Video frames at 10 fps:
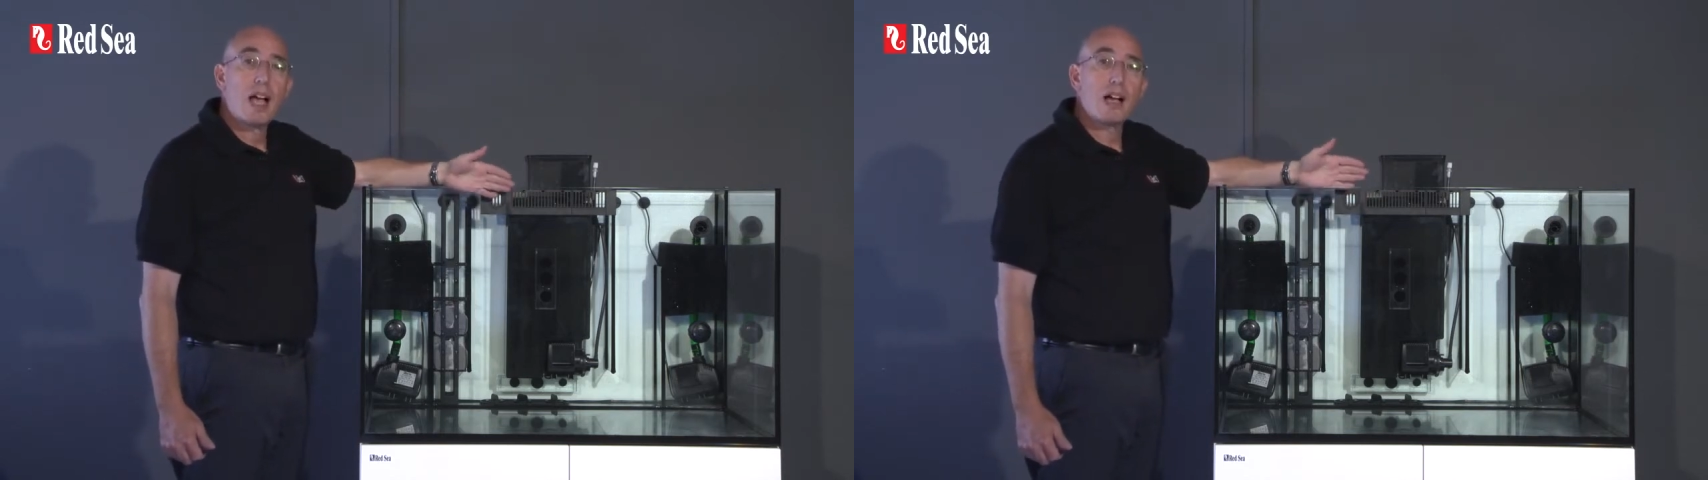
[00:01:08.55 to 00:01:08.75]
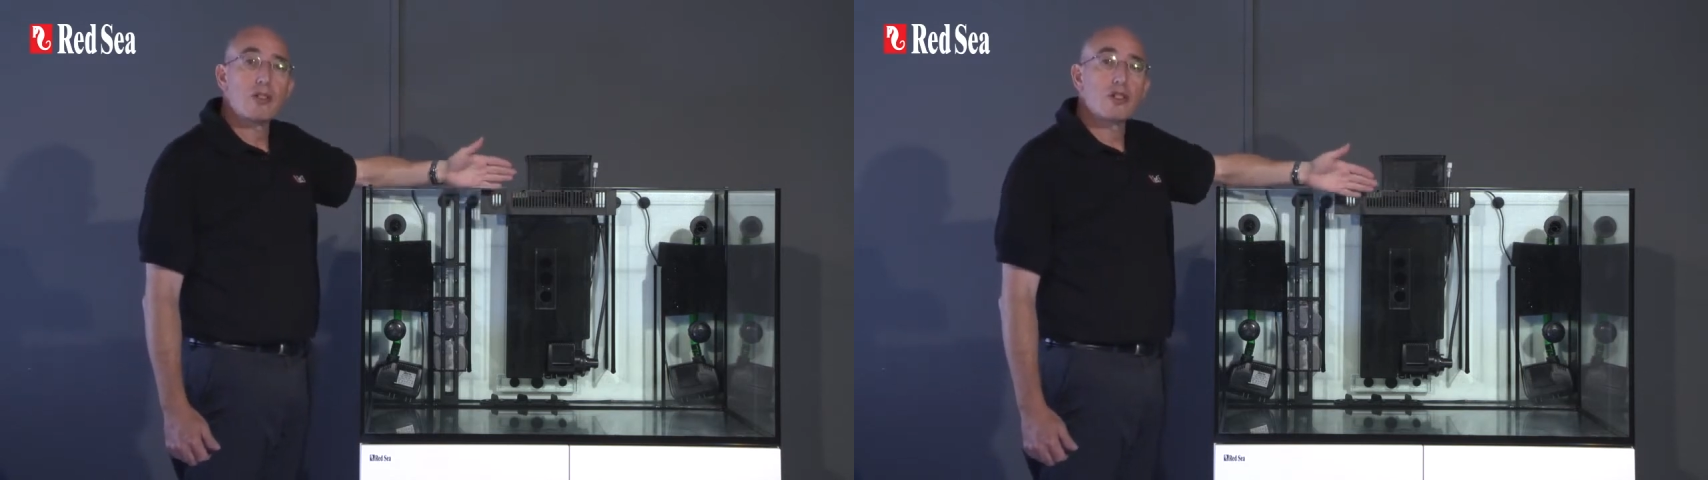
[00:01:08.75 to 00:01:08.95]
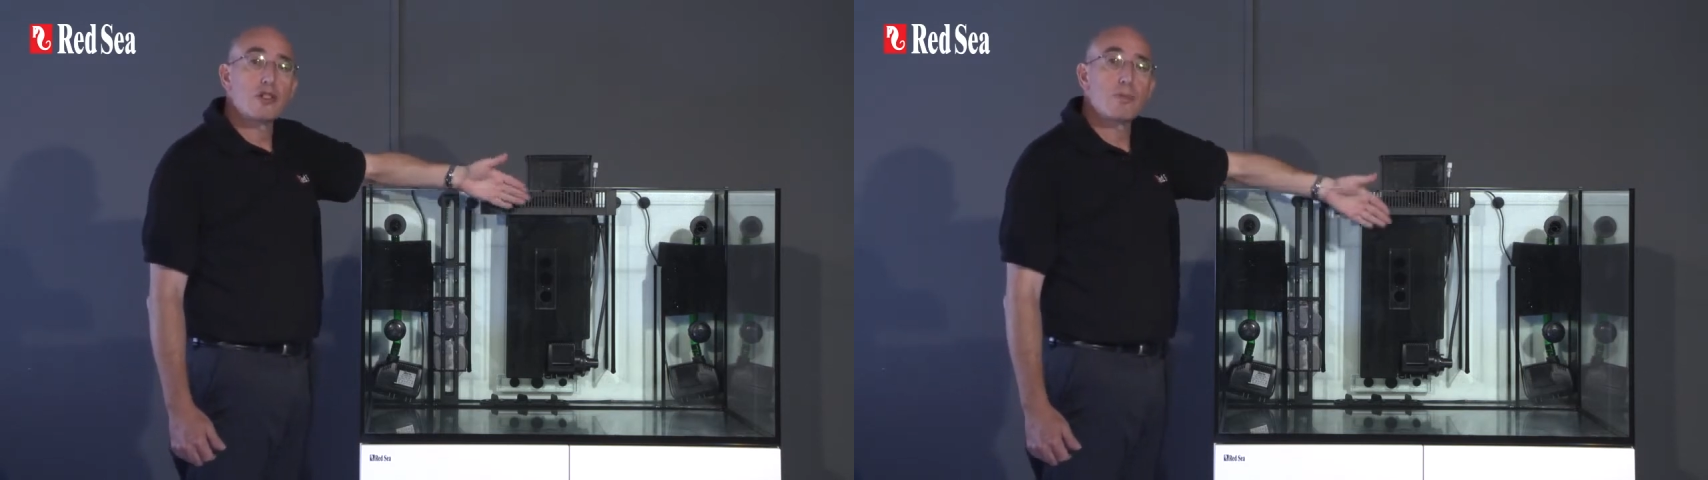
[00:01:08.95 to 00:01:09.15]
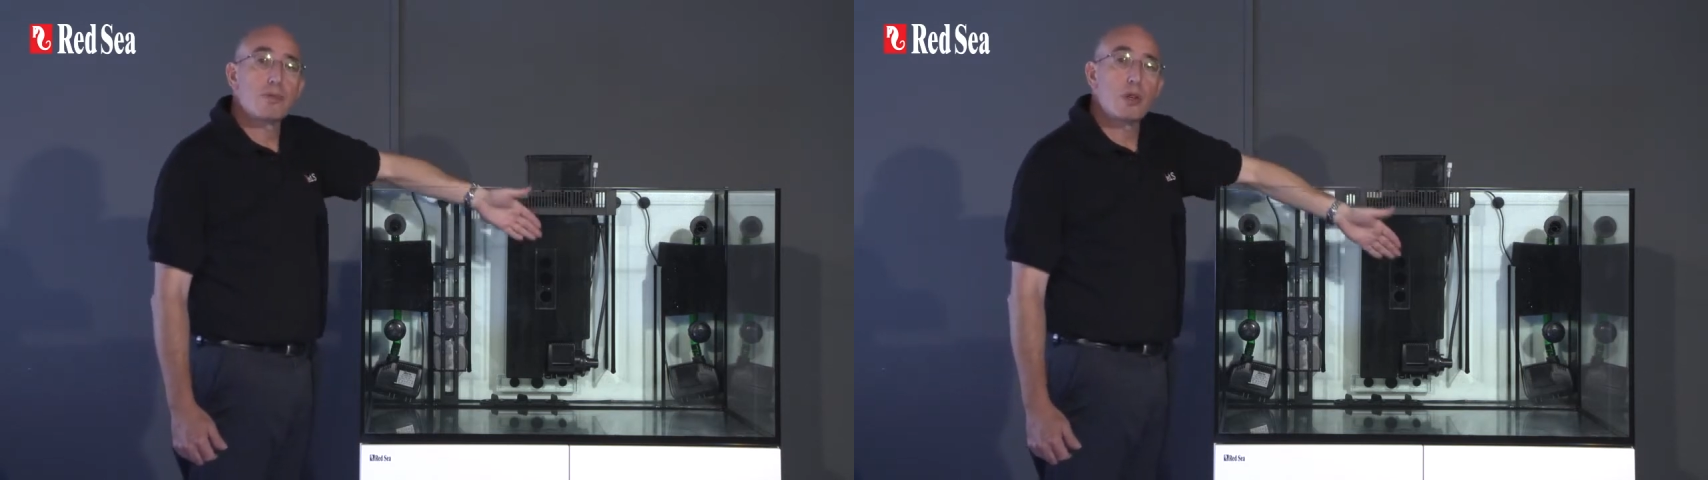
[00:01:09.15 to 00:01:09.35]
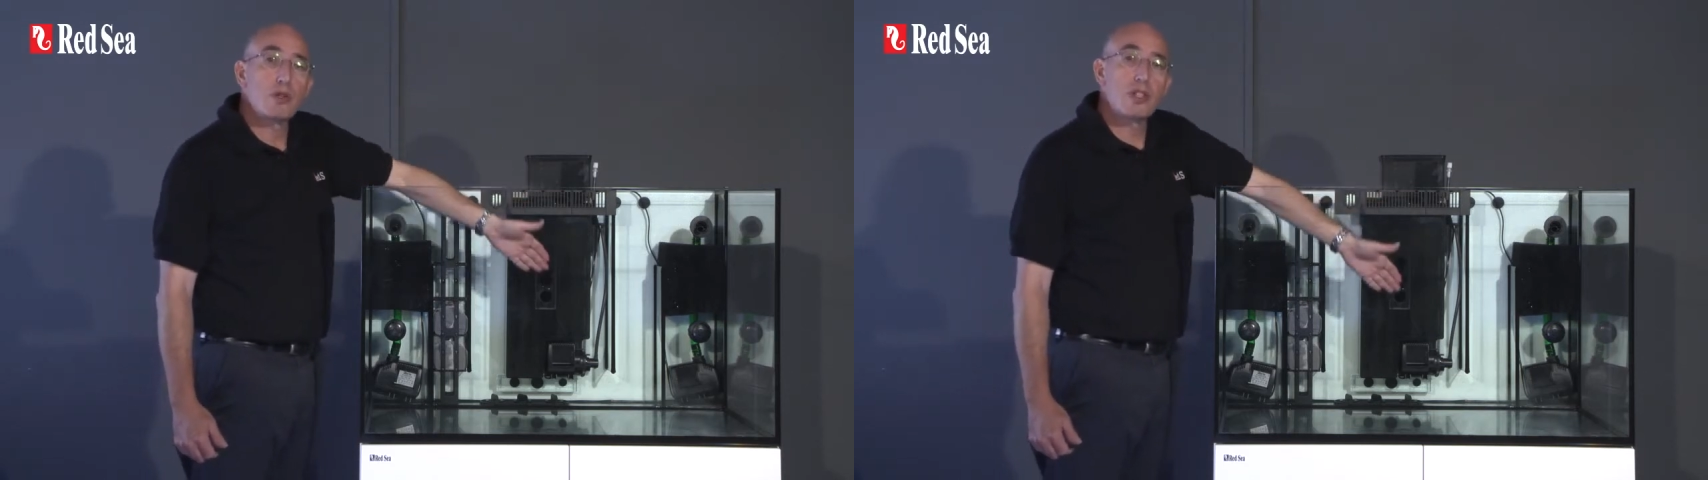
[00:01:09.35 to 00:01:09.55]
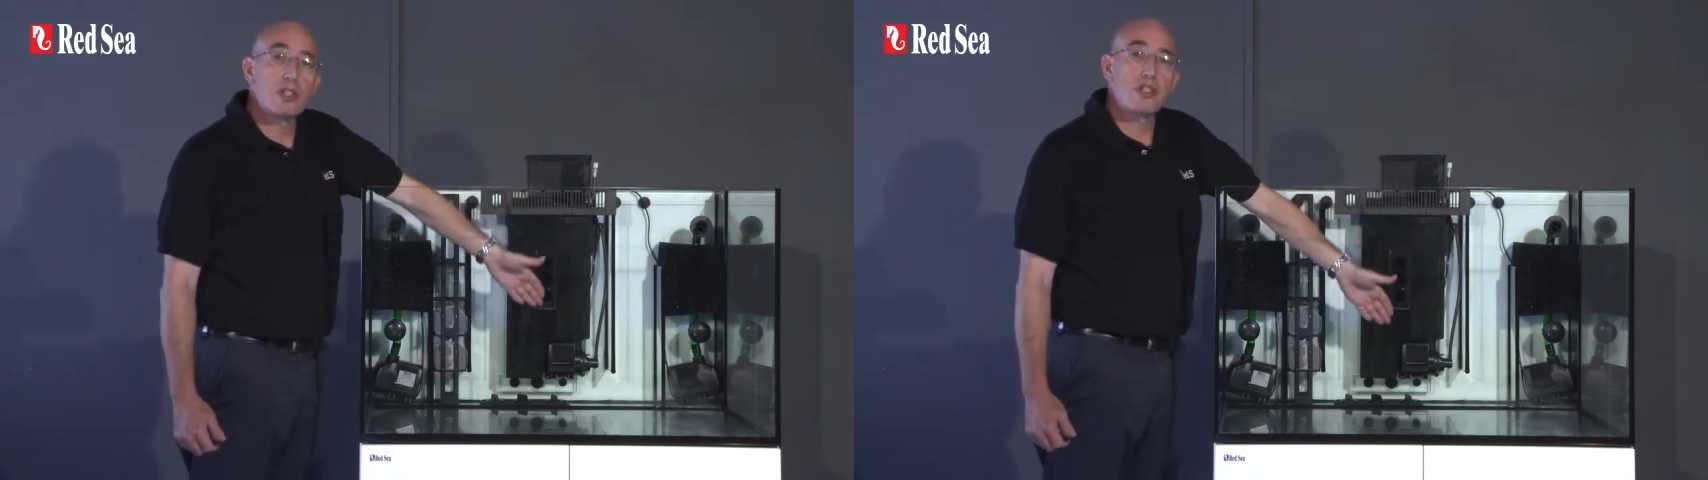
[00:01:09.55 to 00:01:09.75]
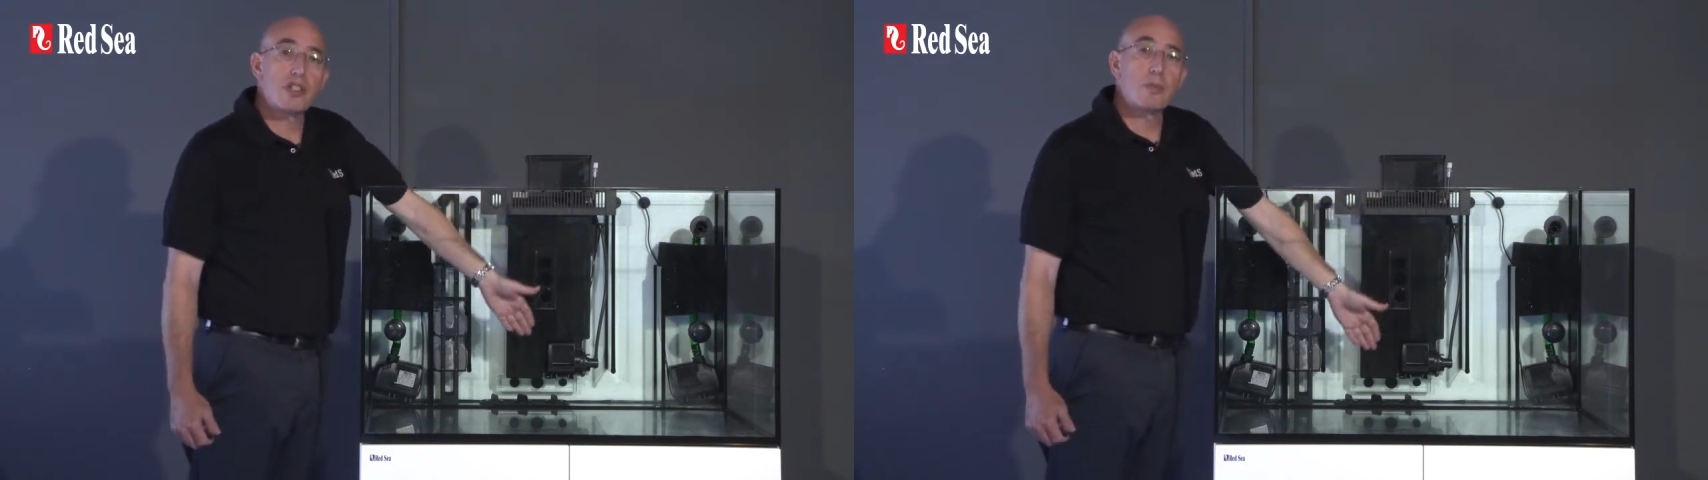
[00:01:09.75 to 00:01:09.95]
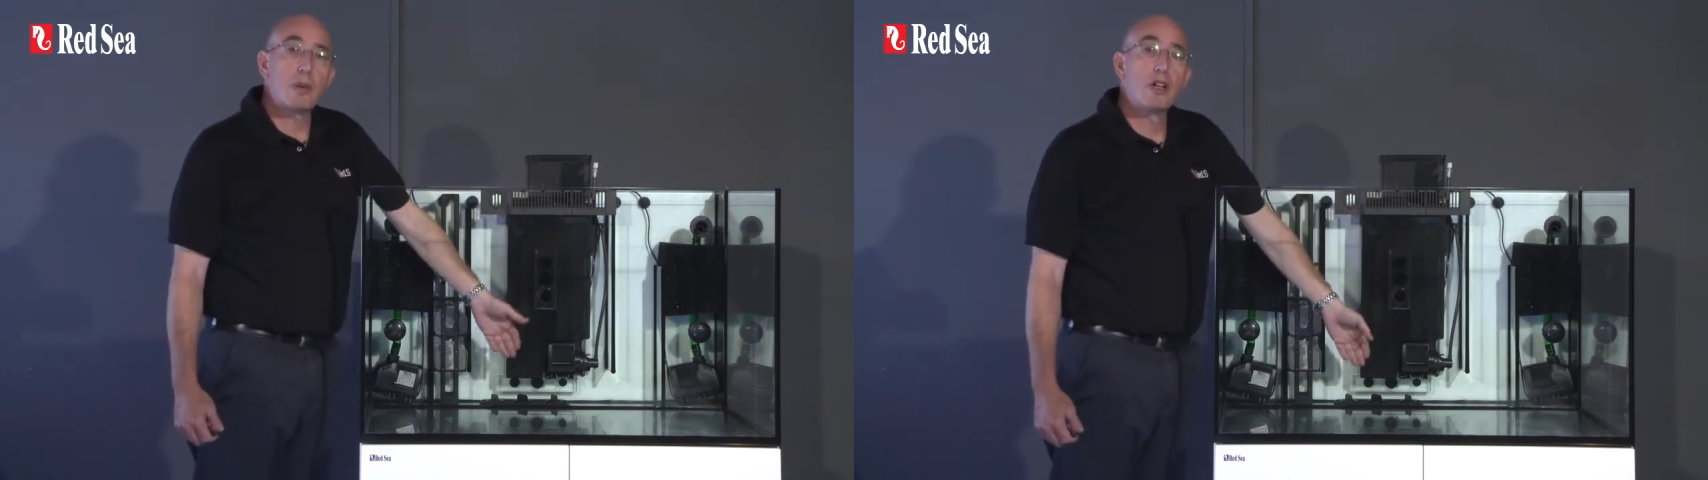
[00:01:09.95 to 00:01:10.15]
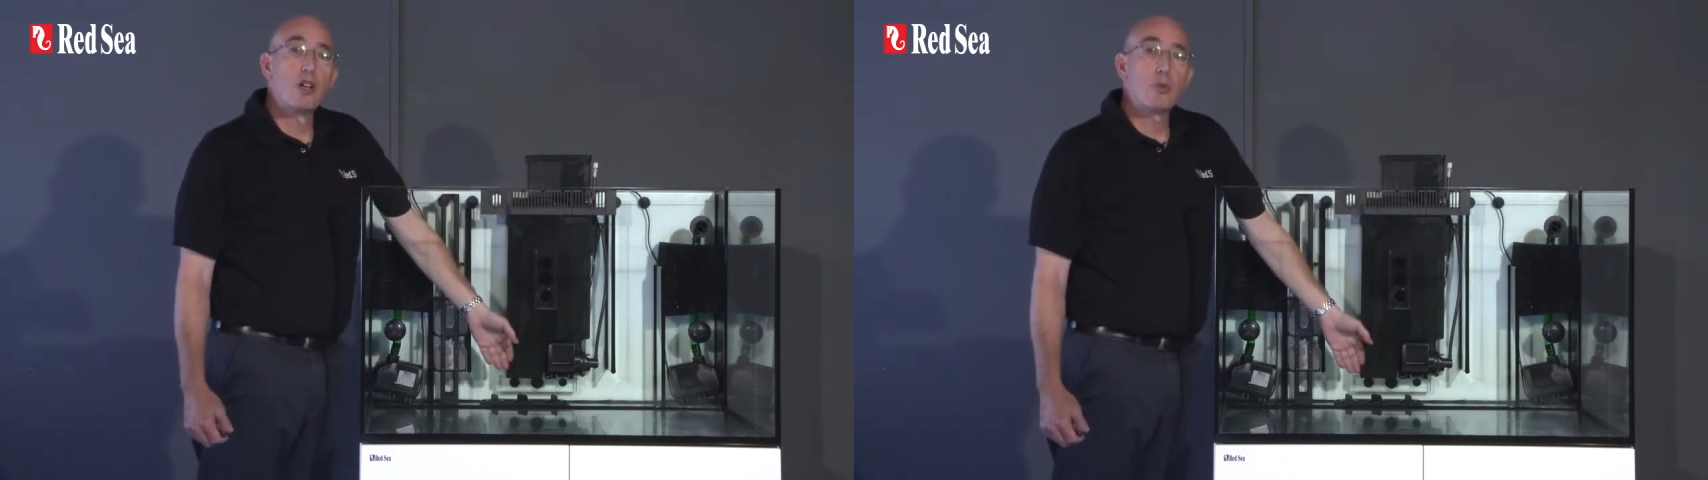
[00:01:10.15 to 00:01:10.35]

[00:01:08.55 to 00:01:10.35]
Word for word: houses the protein skimmer,